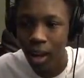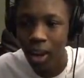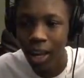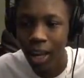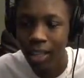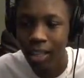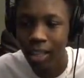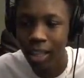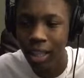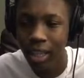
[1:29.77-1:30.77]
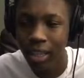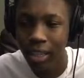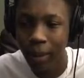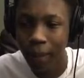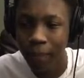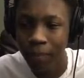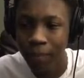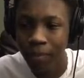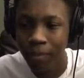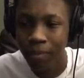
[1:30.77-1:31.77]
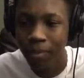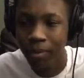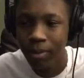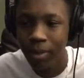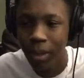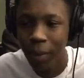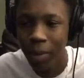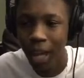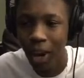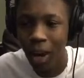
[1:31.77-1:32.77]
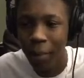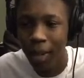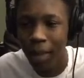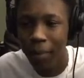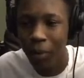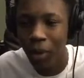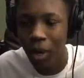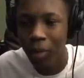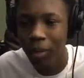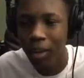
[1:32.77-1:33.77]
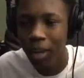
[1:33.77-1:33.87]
Oh yeah, I seen this. Kobe like, oh, I'm plumbing you up.